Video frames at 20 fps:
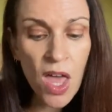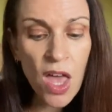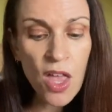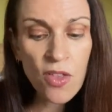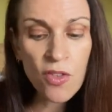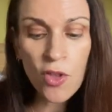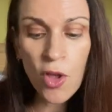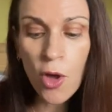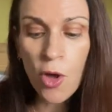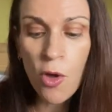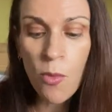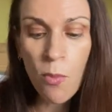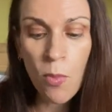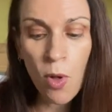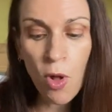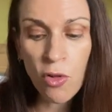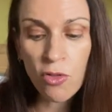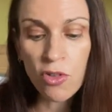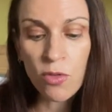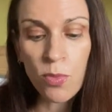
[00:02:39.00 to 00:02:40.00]
No
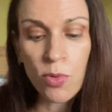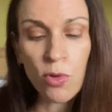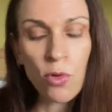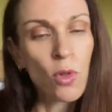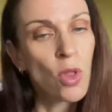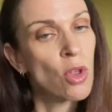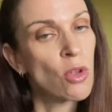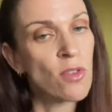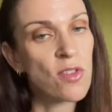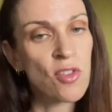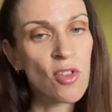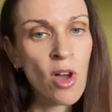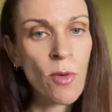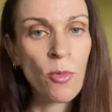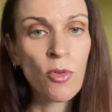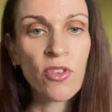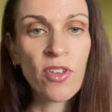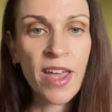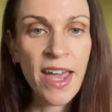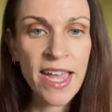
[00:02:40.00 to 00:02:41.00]
multiple or
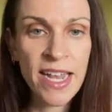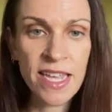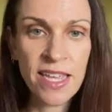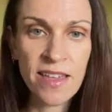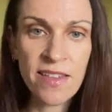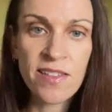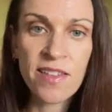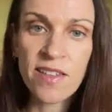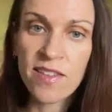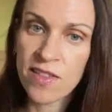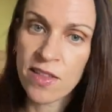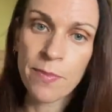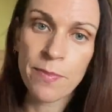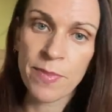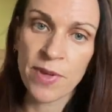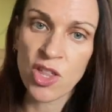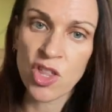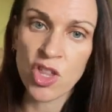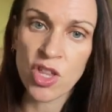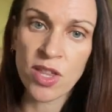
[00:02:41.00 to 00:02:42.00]
simultaneous
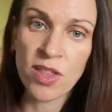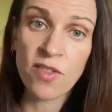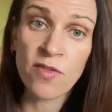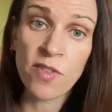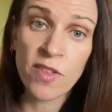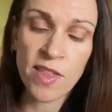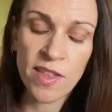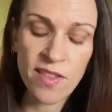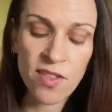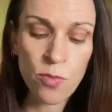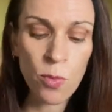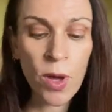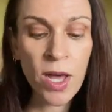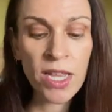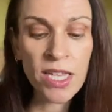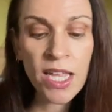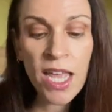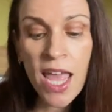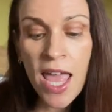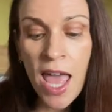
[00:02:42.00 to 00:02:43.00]
submissions for this
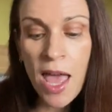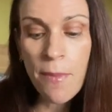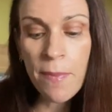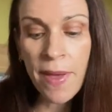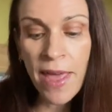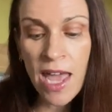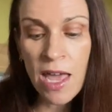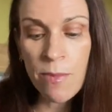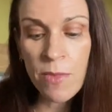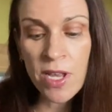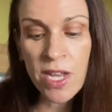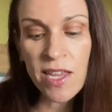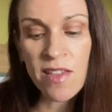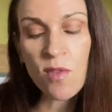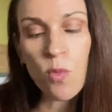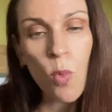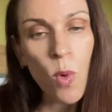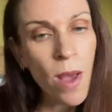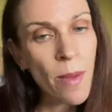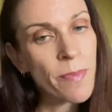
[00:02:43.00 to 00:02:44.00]
one. Payment is
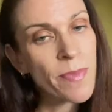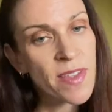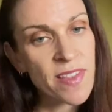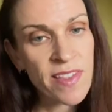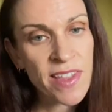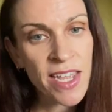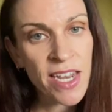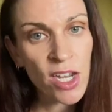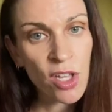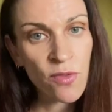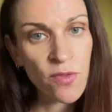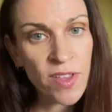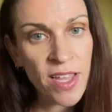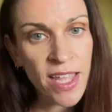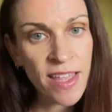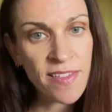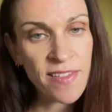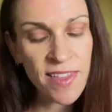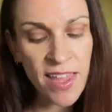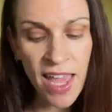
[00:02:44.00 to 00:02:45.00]
1% of
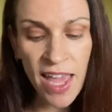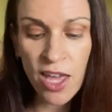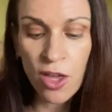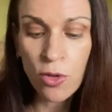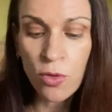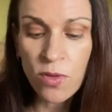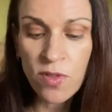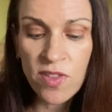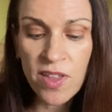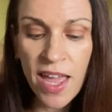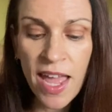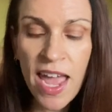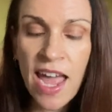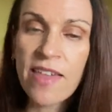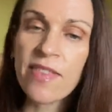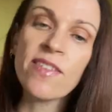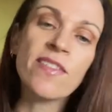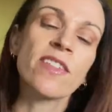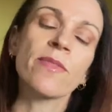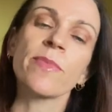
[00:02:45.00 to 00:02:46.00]
net sales
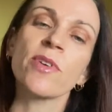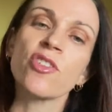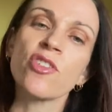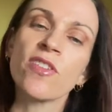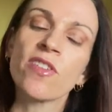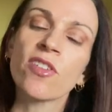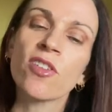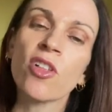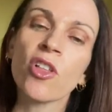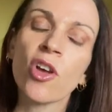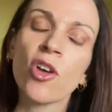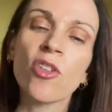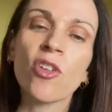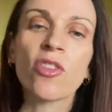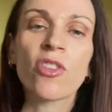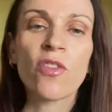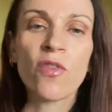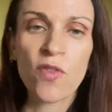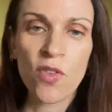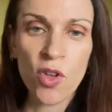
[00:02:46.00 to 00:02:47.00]
and the submissions close
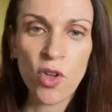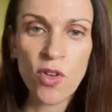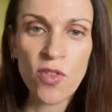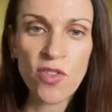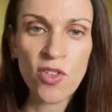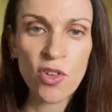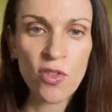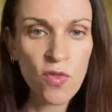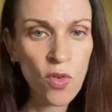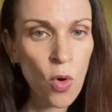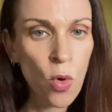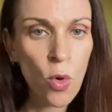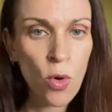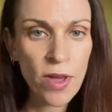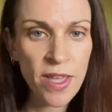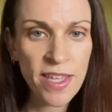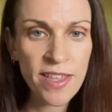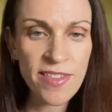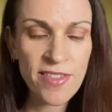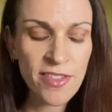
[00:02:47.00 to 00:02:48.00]
on the 1st of
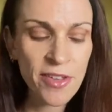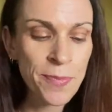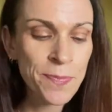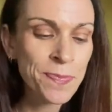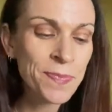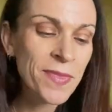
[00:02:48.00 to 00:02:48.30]
August.